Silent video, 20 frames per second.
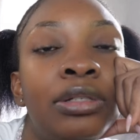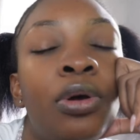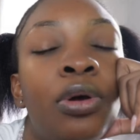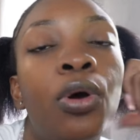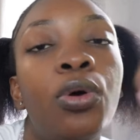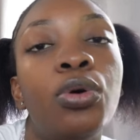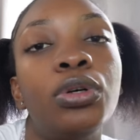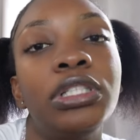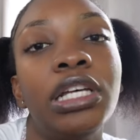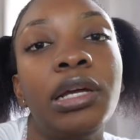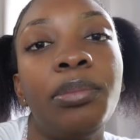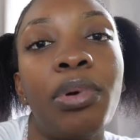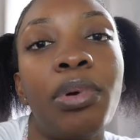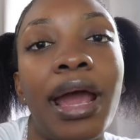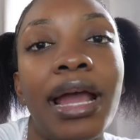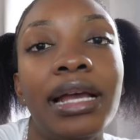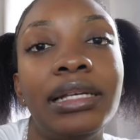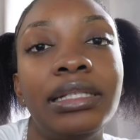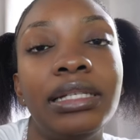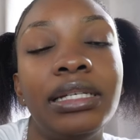wholesale
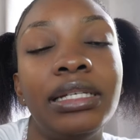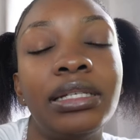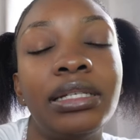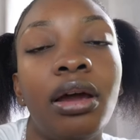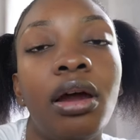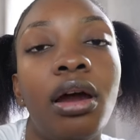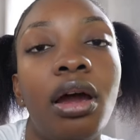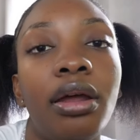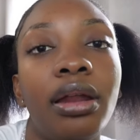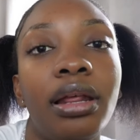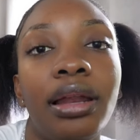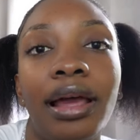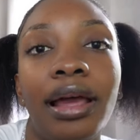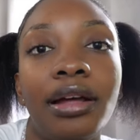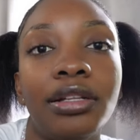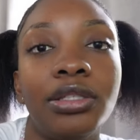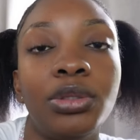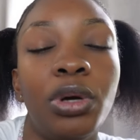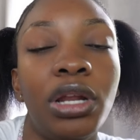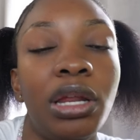prices are already like
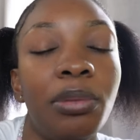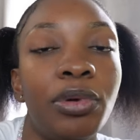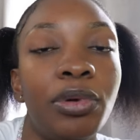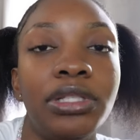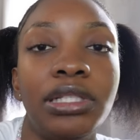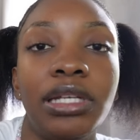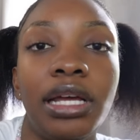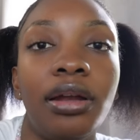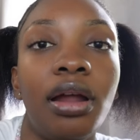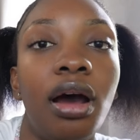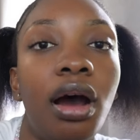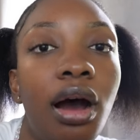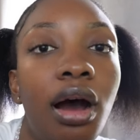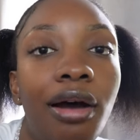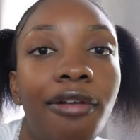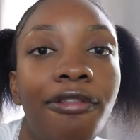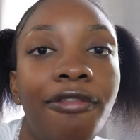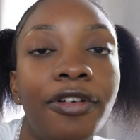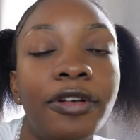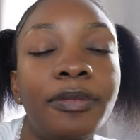a 20%
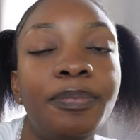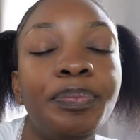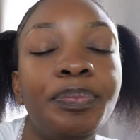off